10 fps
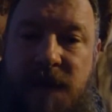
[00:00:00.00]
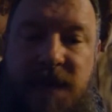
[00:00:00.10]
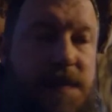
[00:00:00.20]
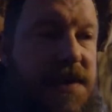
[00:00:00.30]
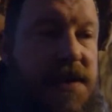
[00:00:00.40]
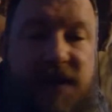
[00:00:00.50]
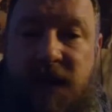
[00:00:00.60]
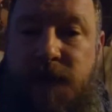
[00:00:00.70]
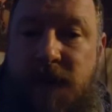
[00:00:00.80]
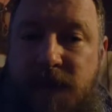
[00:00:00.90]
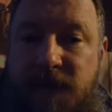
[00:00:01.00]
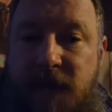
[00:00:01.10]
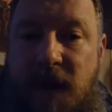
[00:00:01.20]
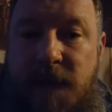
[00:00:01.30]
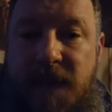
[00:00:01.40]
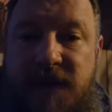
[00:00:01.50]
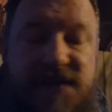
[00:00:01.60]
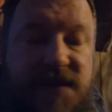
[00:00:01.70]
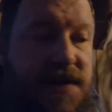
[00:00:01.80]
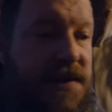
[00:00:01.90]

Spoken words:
not being able to keep up with comments and